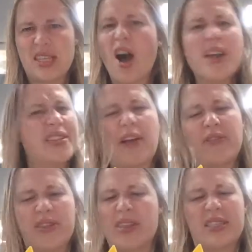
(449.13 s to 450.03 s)
I
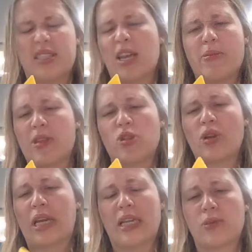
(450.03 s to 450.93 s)
definitely think this is going to be the
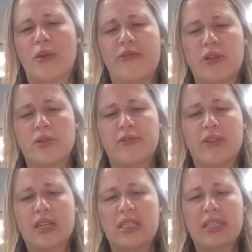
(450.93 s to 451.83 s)
trickiest one for you to
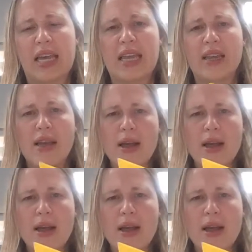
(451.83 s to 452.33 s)
find today.